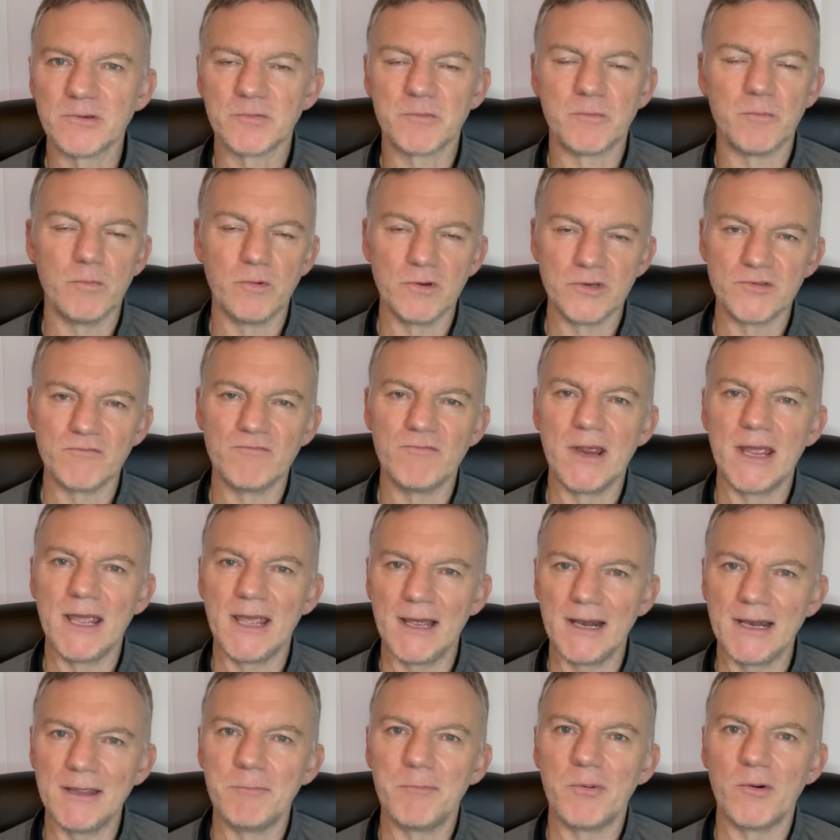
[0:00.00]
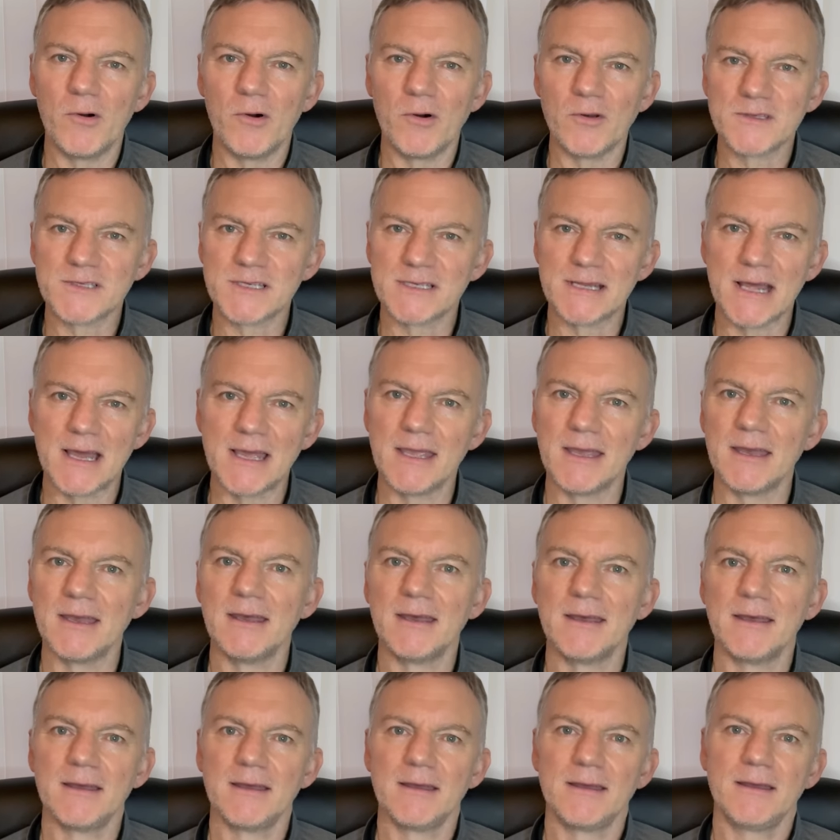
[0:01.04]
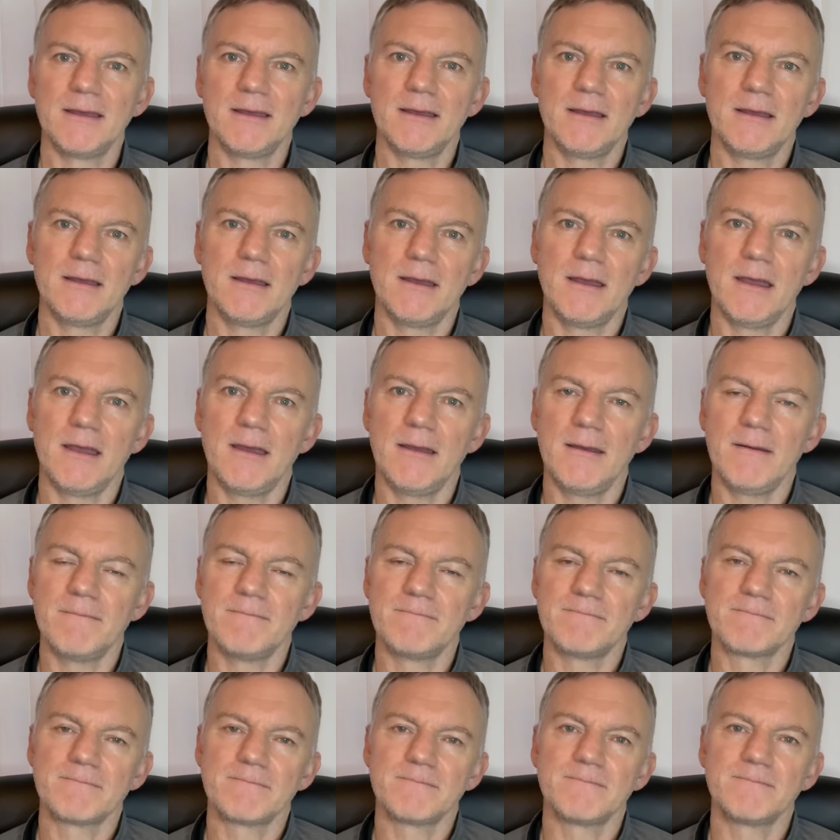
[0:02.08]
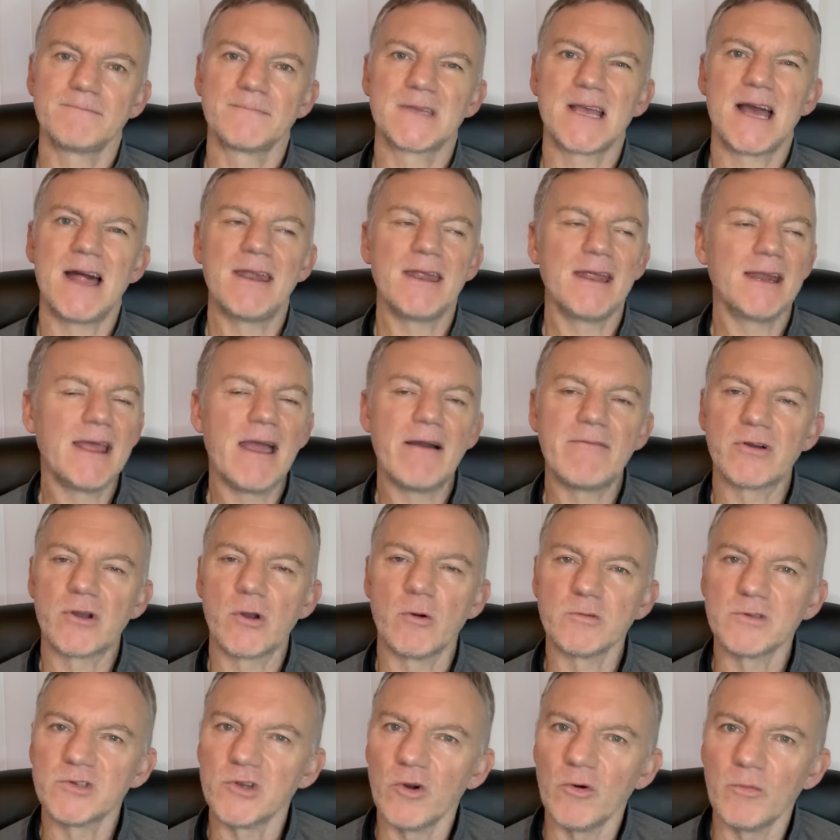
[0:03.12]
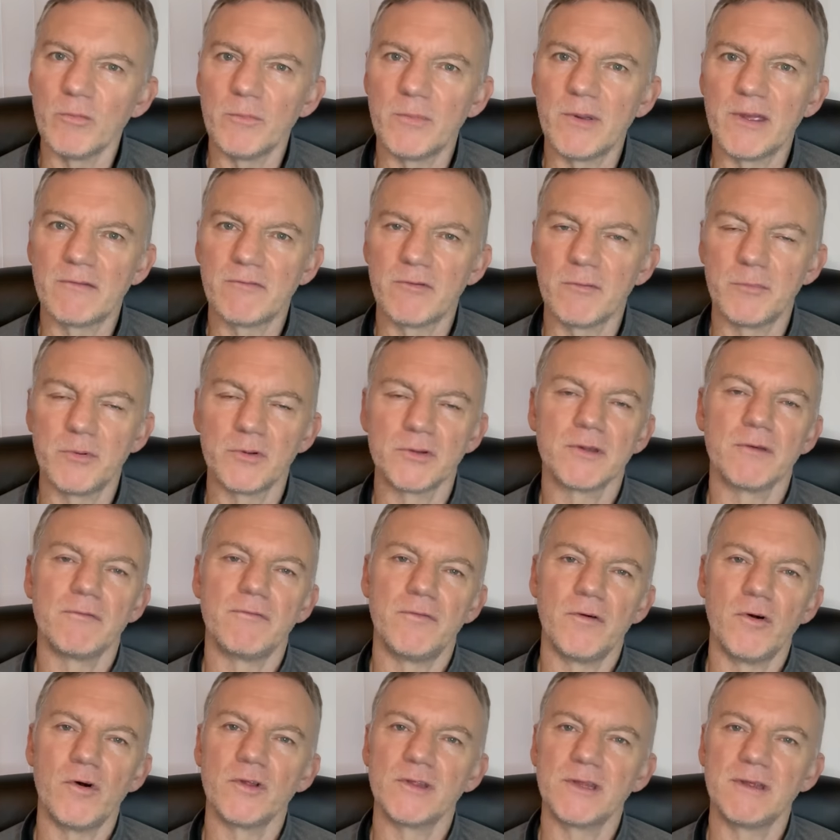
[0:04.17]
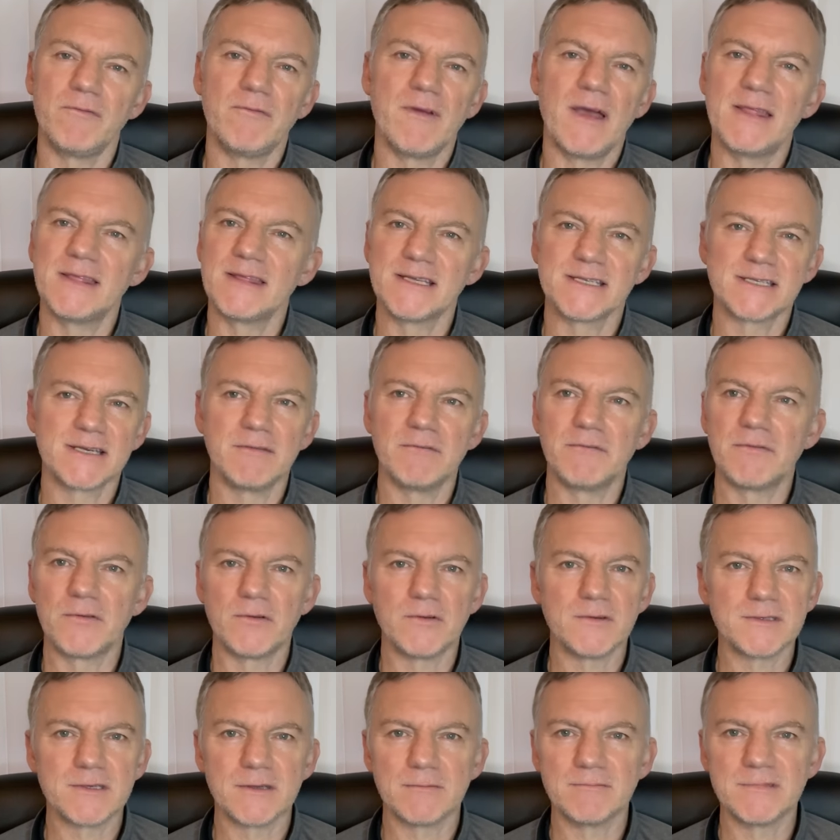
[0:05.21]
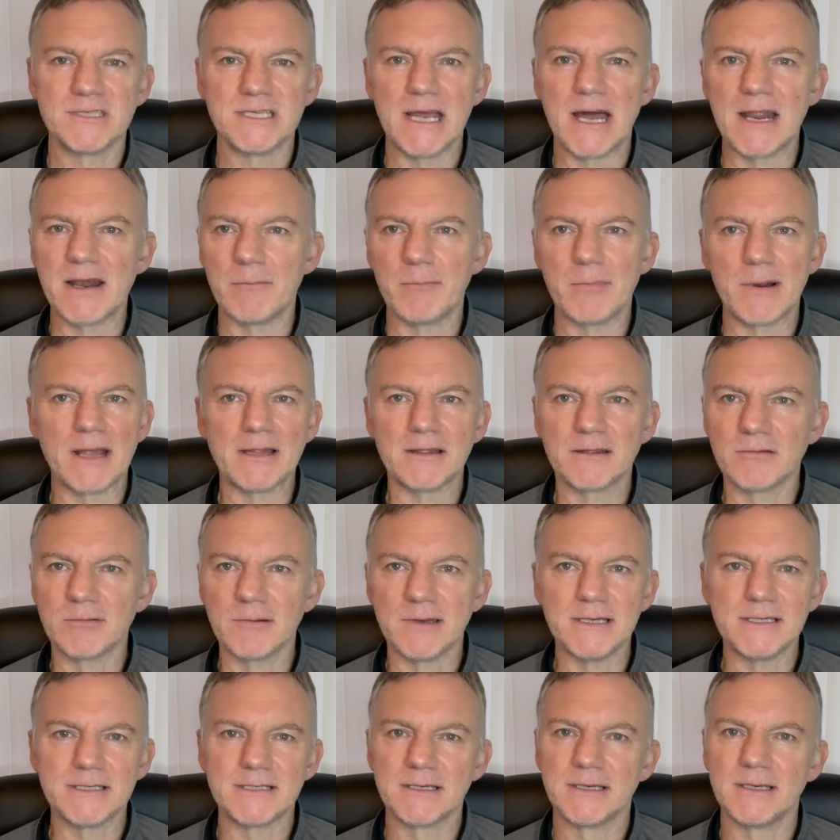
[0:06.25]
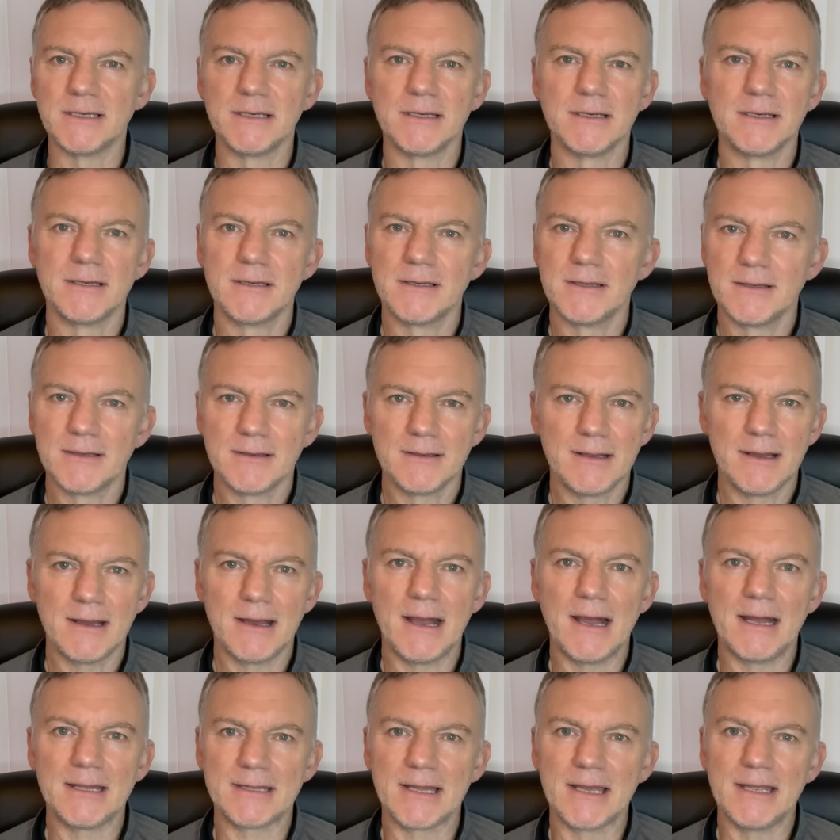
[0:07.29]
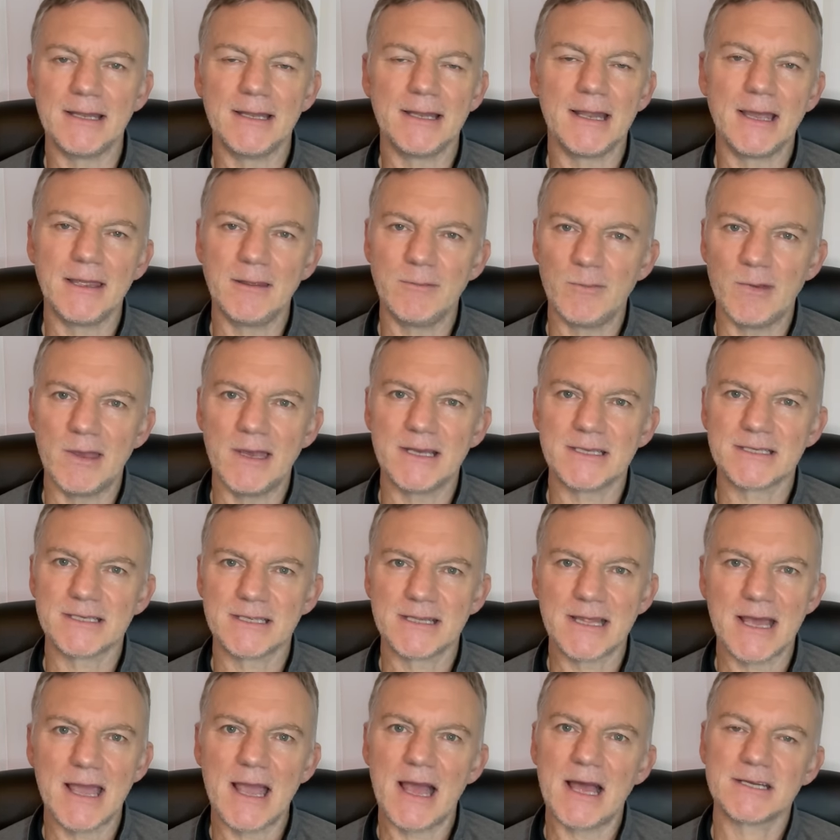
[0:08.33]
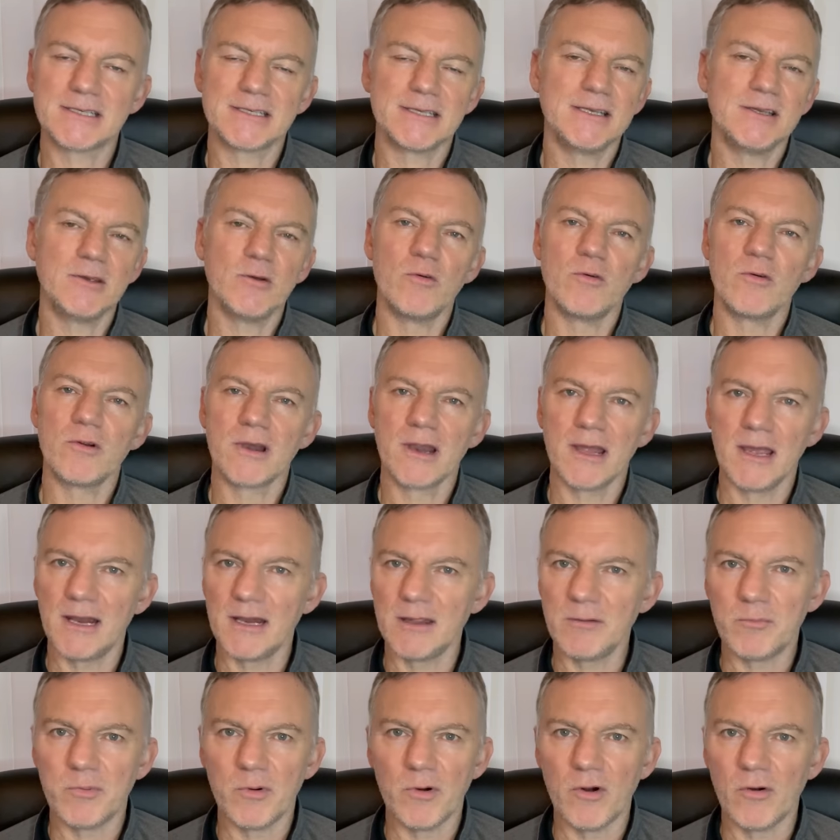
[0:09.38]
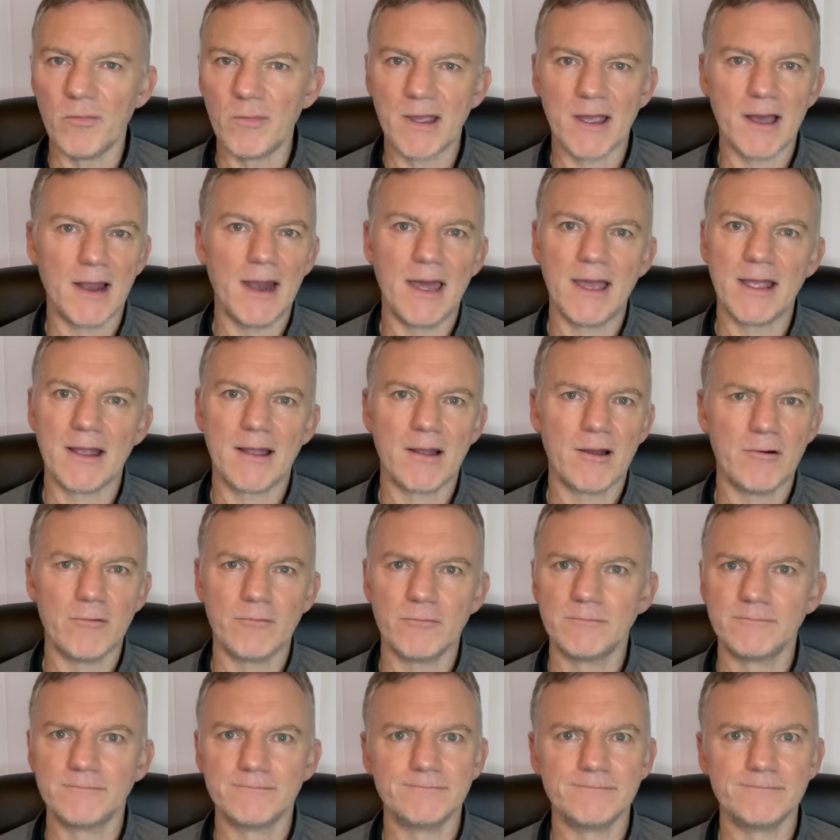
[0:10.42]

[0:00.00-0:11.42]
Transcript: was really poor today. Can't really have a go to Jordan Pickford, but the four defenders in front and Jarrod Branthwaite had a nightmare today. Ashley Young, really poor. Mikhailenko,